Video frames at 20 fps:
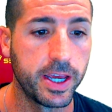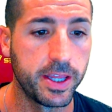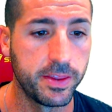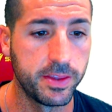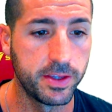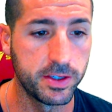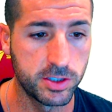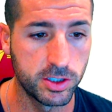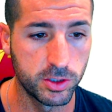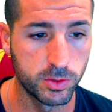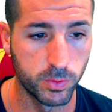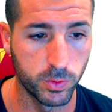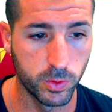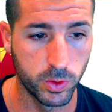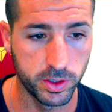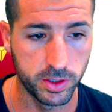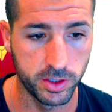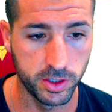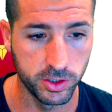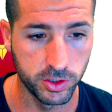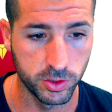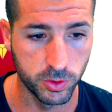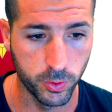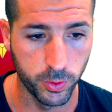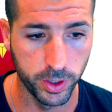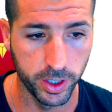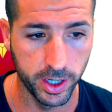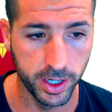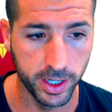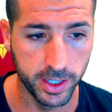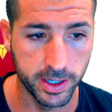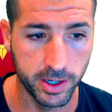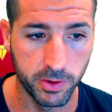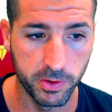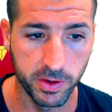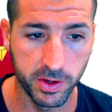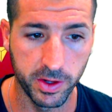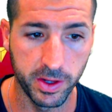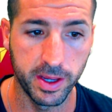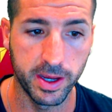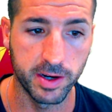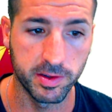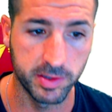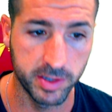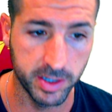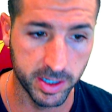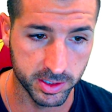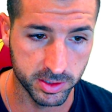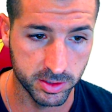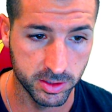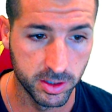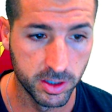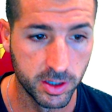this is what this query down here does.